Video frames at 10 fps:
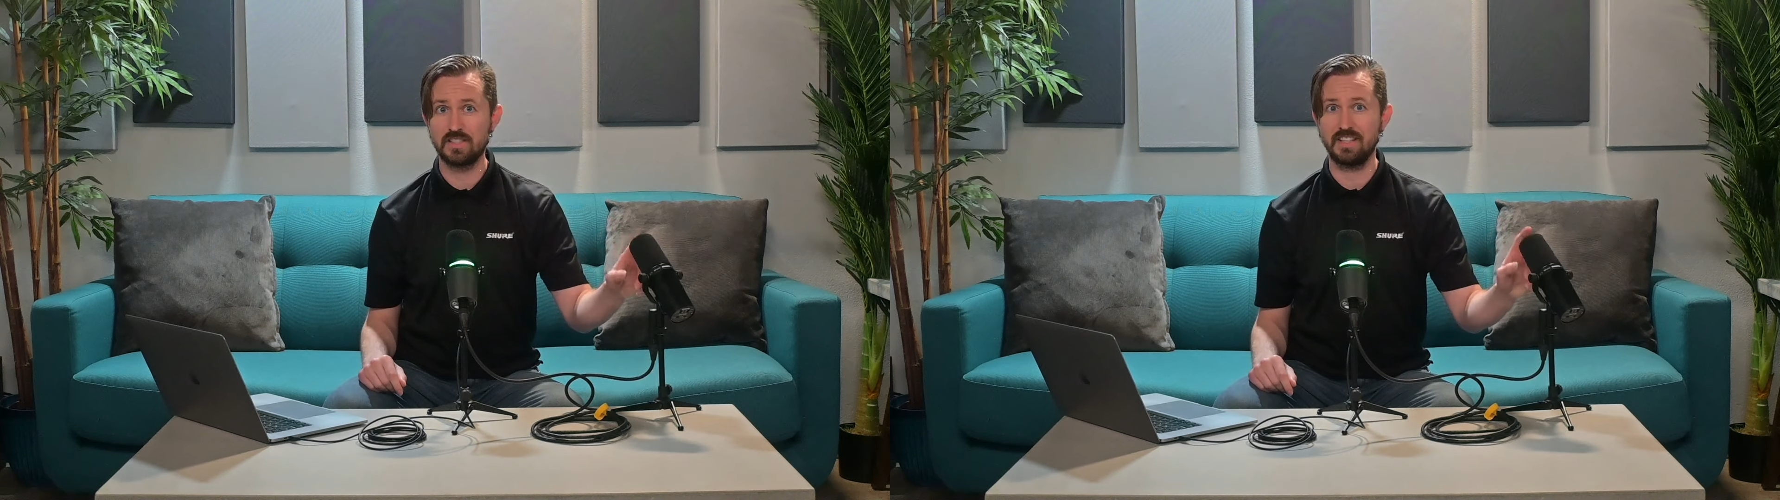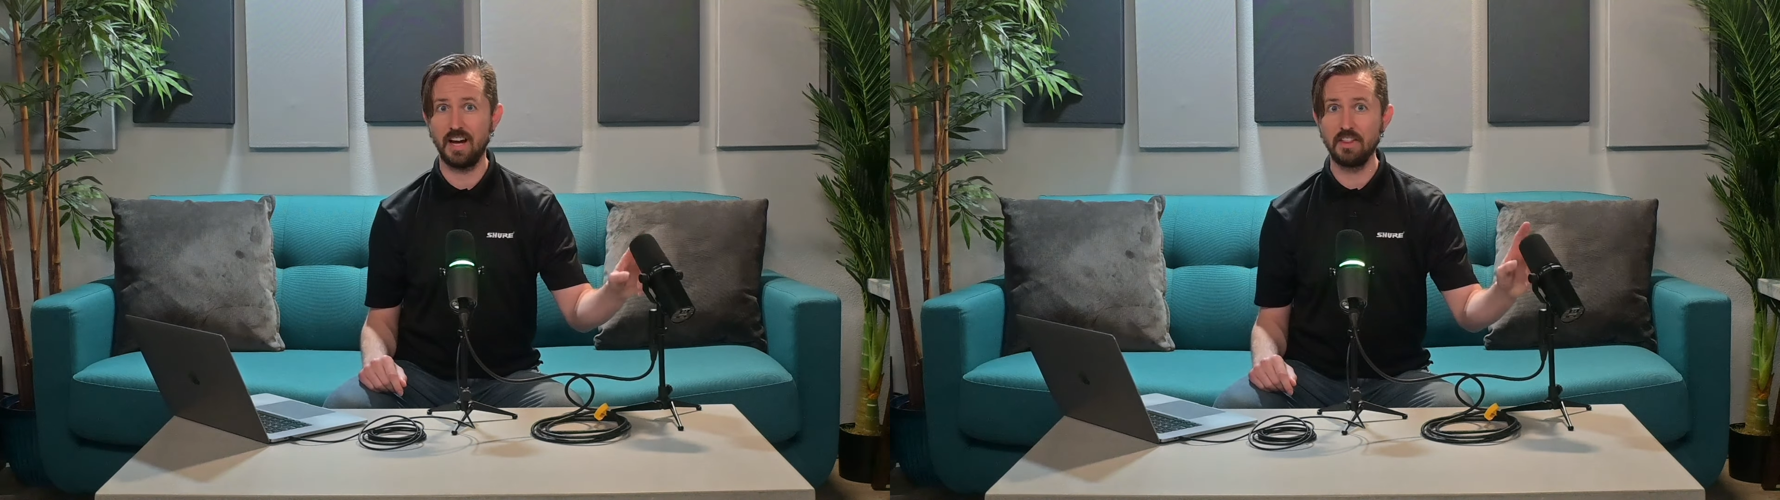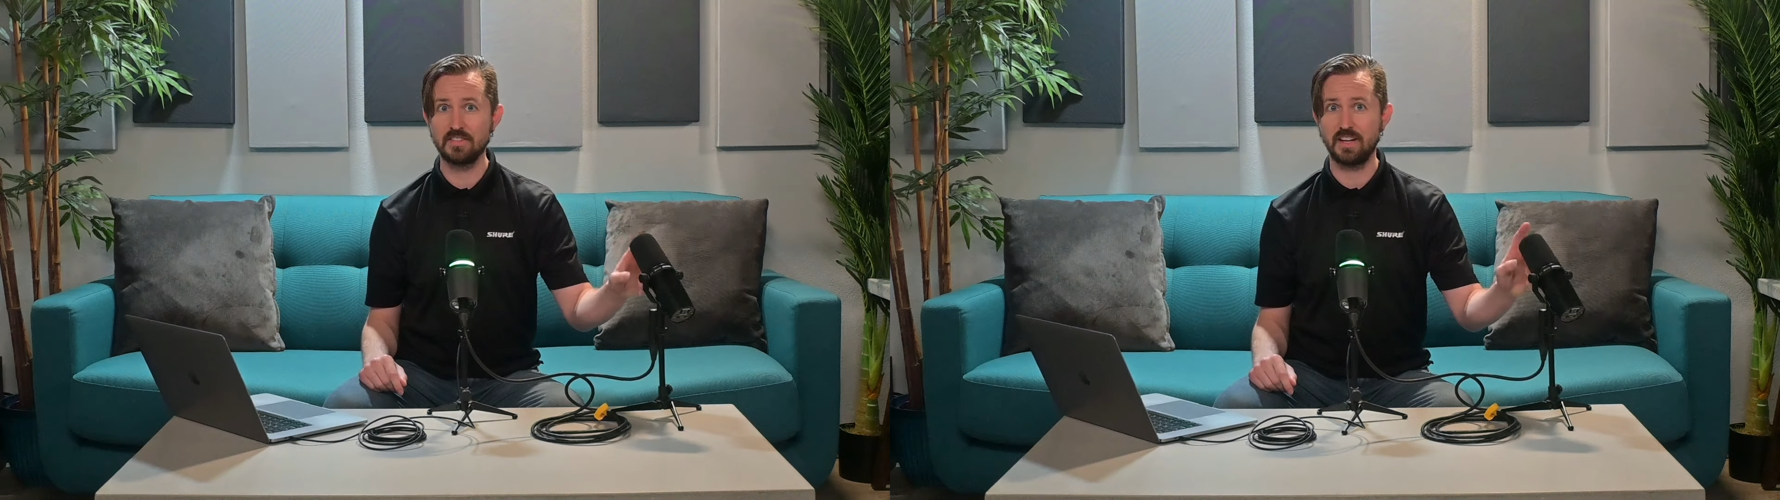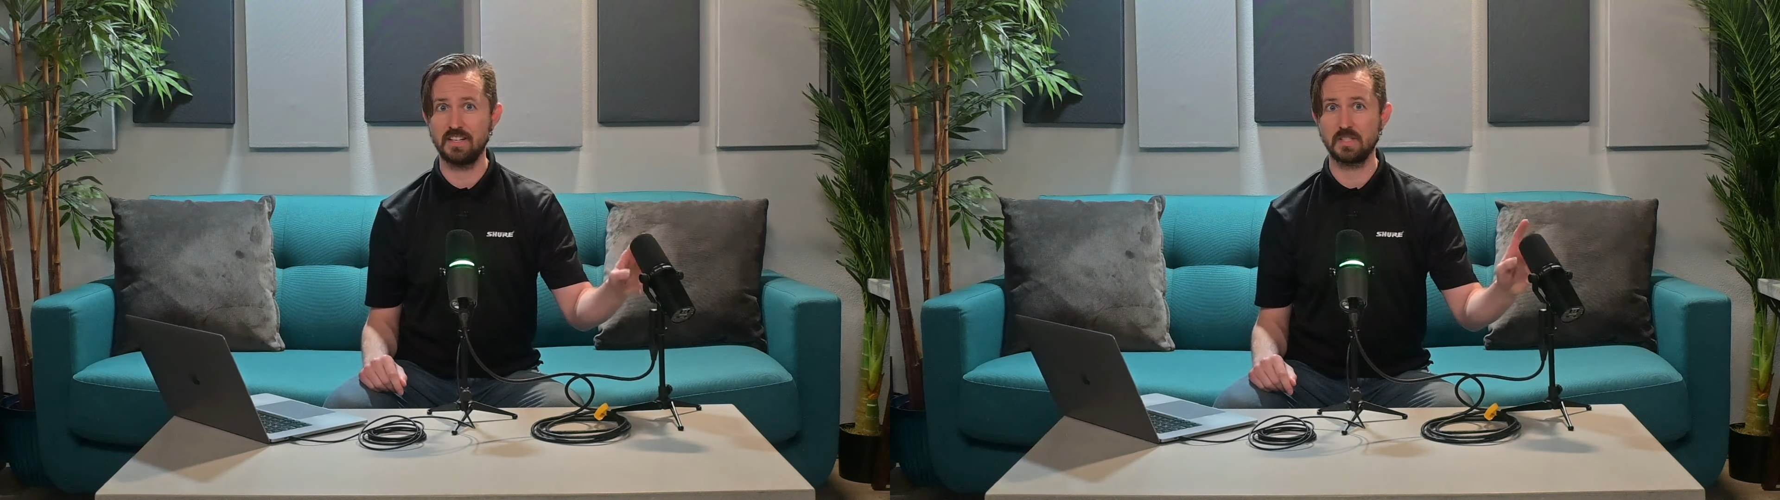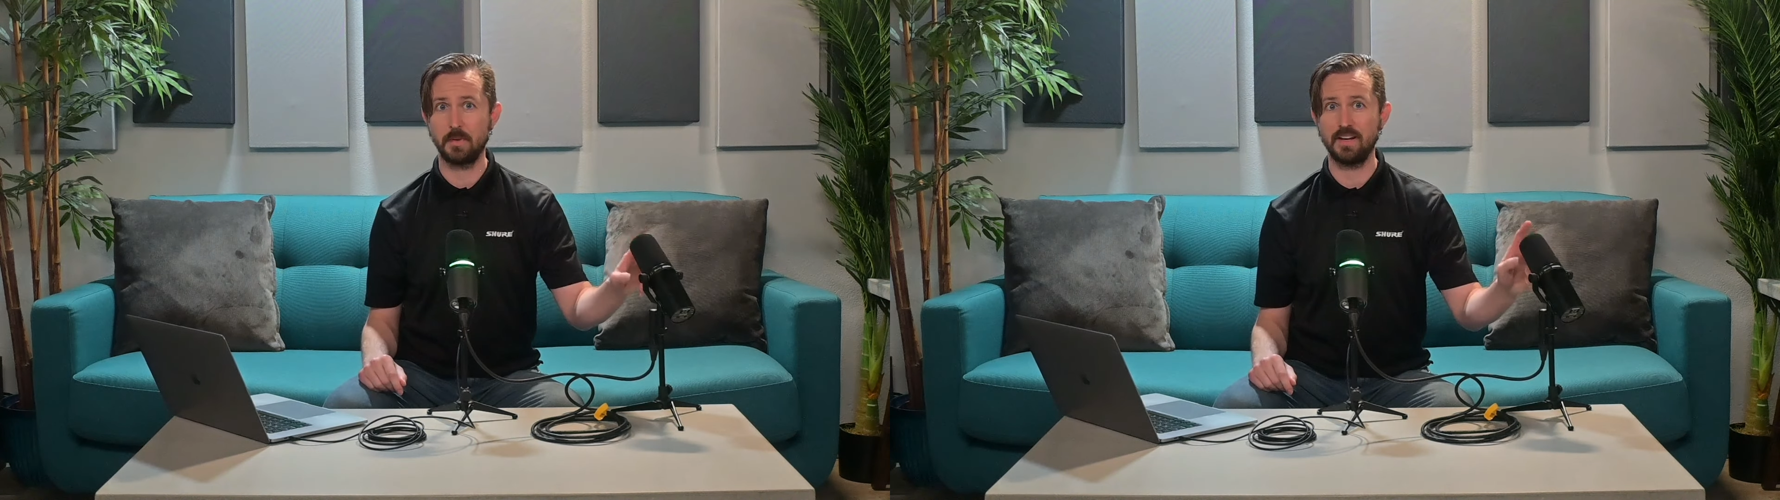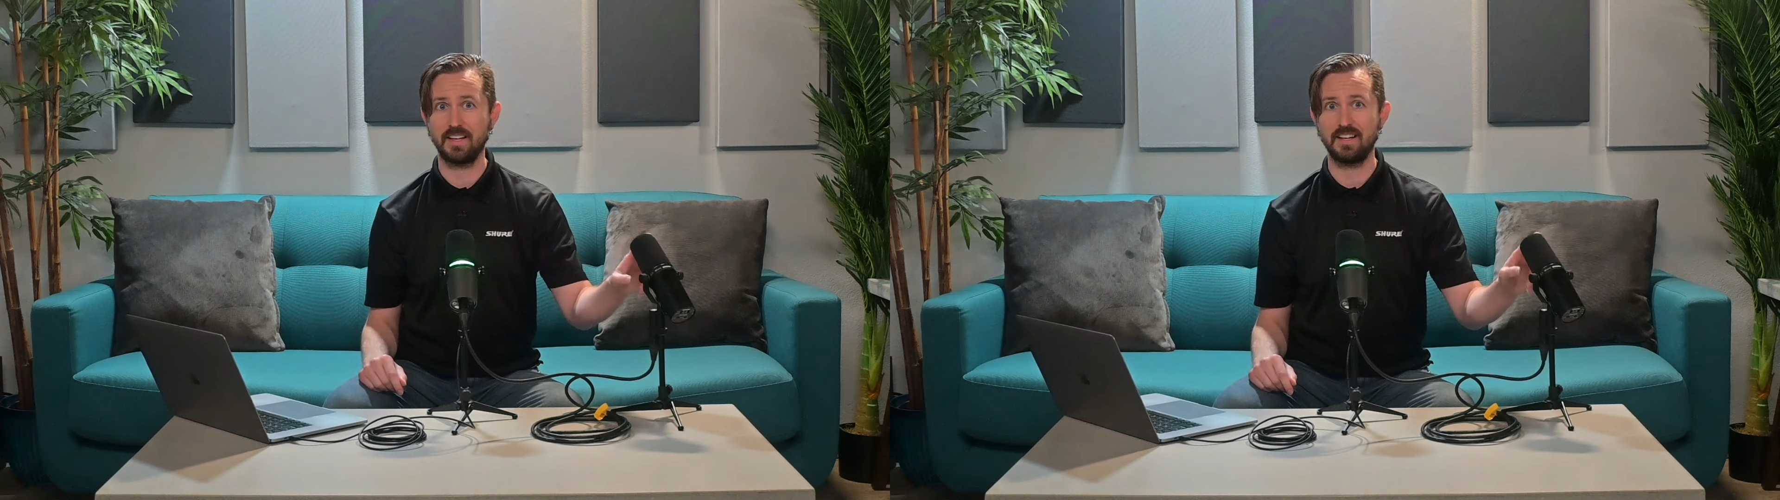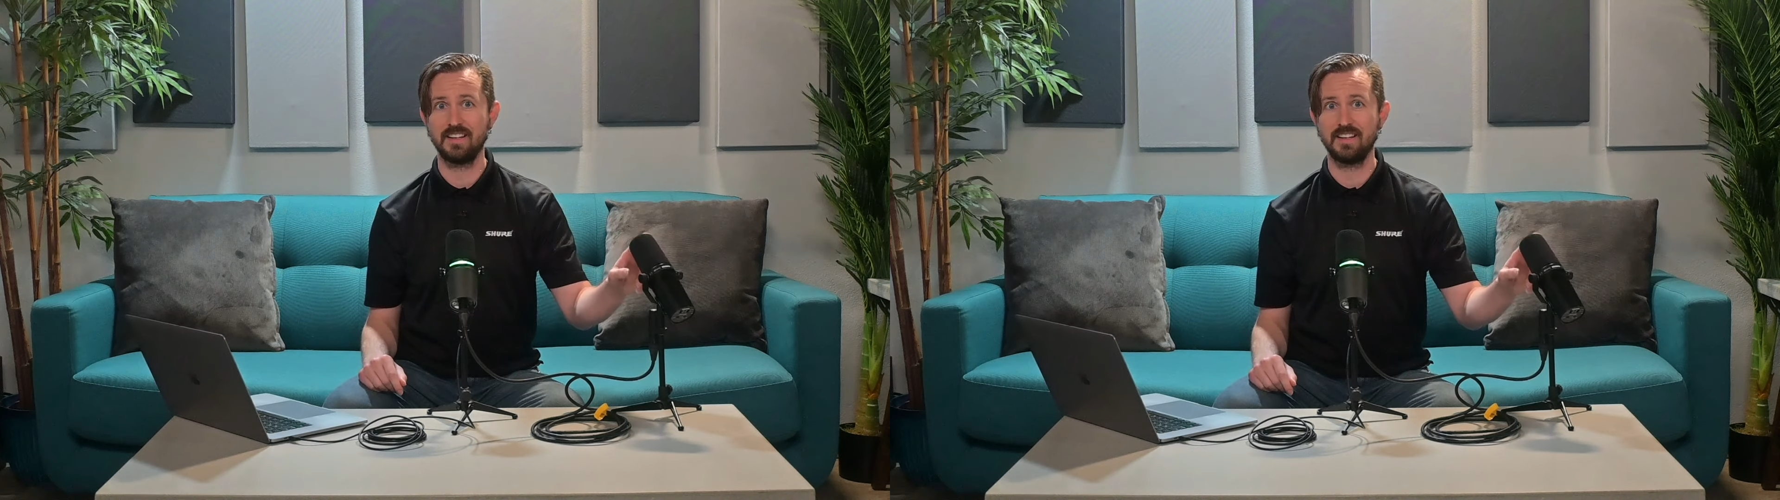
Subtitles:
the other side is spiking.